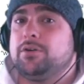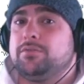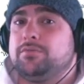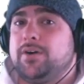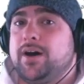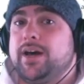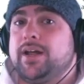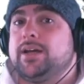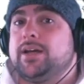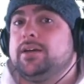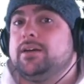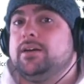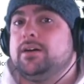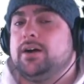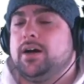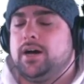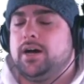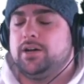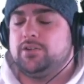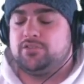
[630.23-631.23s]
fighting
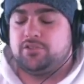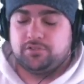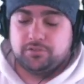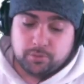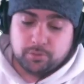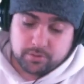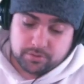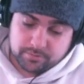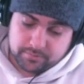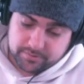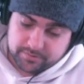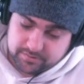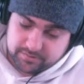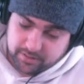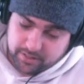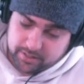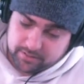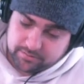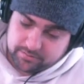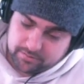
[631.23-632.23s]
just north of
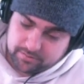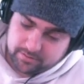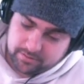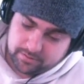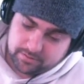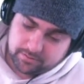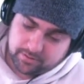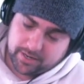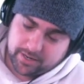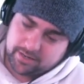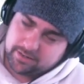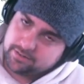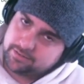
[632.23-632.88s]
Estates, right?